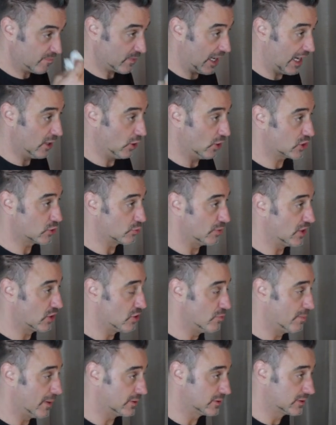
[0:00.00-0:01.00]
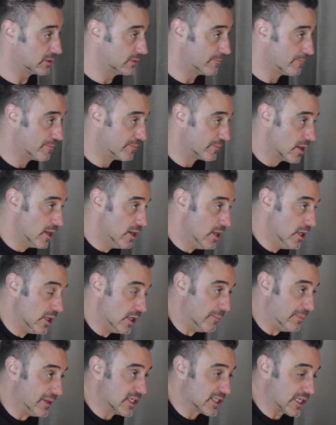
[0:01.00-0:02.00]
I lost 22 pounds. Wow.
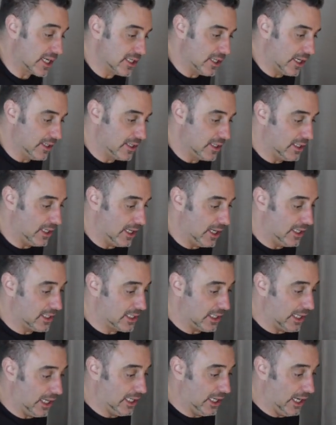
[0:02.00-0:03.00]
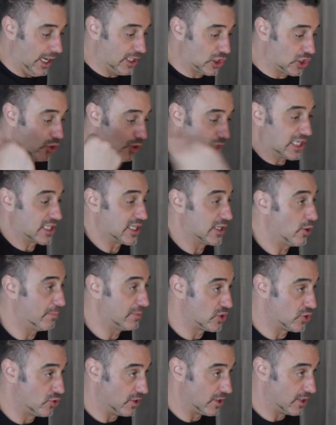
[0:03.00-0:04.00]
Because I saw it as an
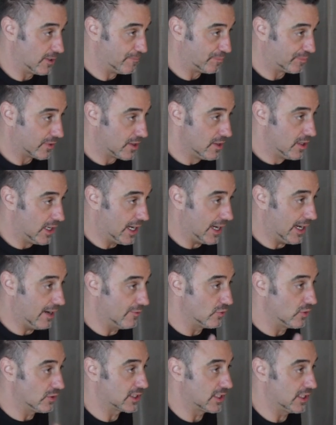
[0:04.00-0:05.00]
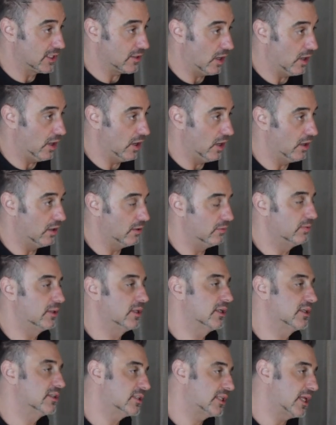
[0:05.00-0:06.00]
opportunity. Everyone says, "Oh, we're
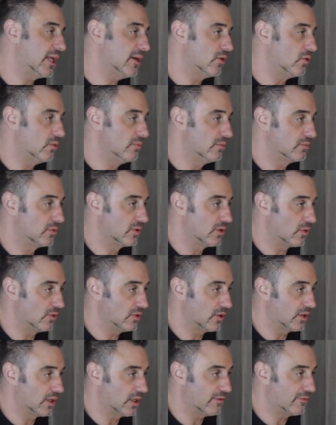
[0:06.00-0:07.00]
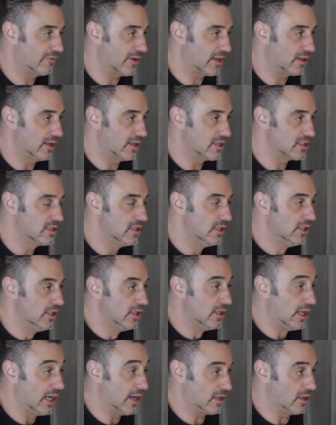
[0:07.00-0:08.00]
gonna stay home and we're all gonna get fat and lazy."
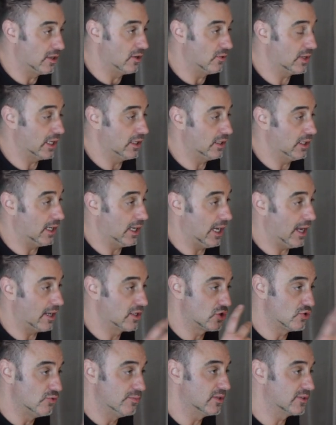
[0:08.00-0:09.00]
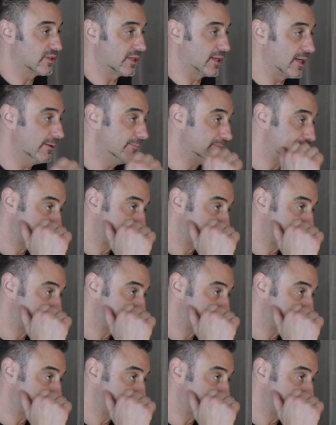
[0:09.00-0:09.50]
And you know what I did? I had 2 meals a day.